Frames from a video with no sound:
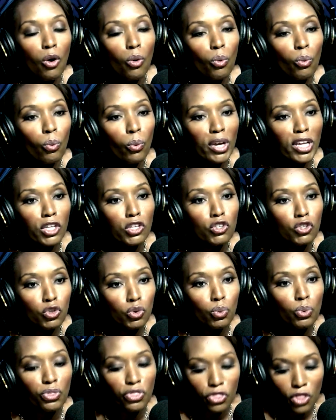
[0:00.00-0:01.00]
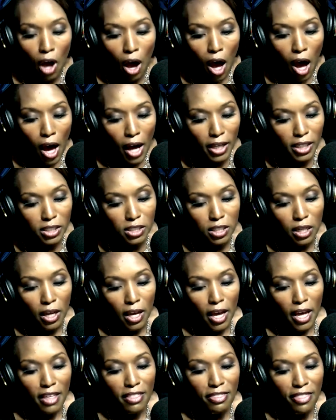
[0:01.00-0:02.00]
when you thought
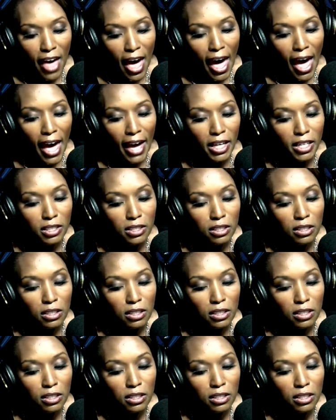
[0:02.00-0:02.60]
that